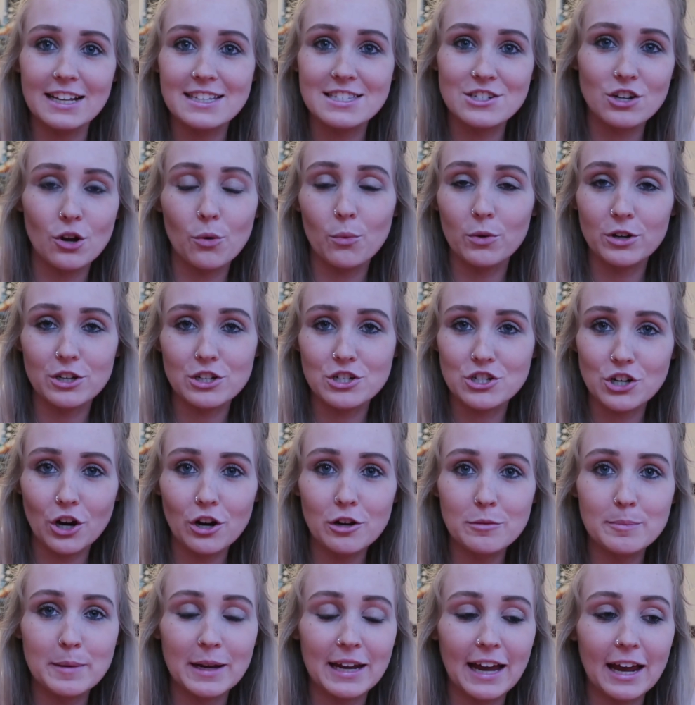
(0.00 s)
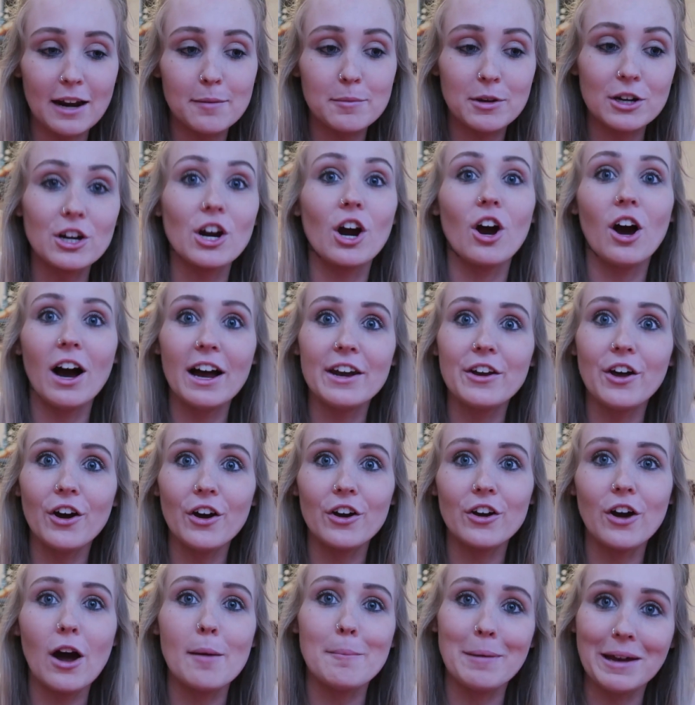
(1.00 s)
it's not what you showed me. And I'm gonna go, I know,
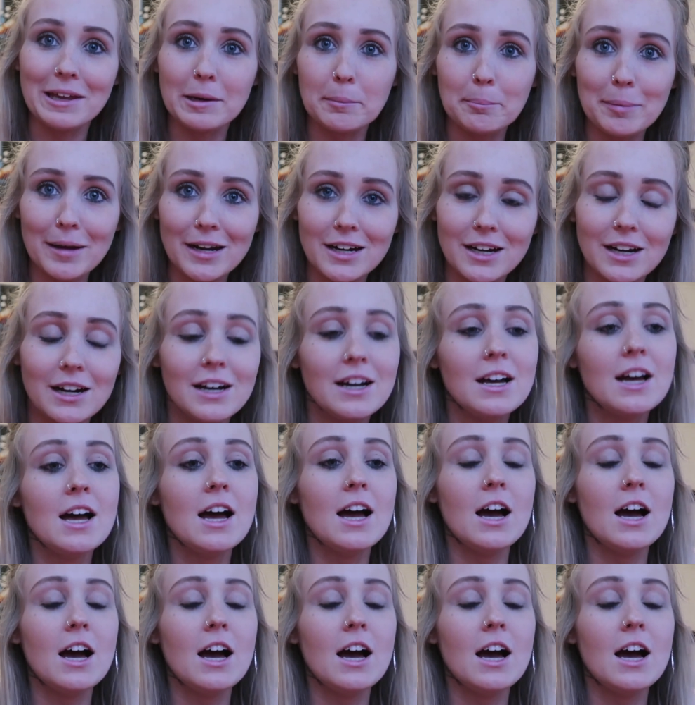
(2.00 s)
I made it better.